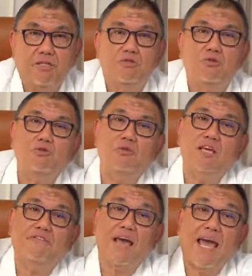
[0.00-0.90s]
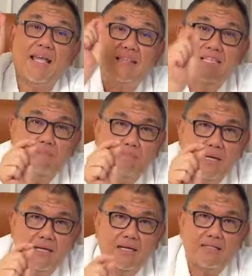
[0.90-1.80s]
So you give
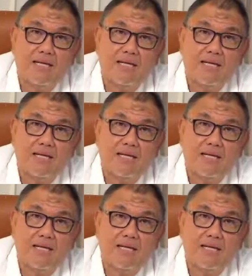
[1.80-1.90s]
antiplatelets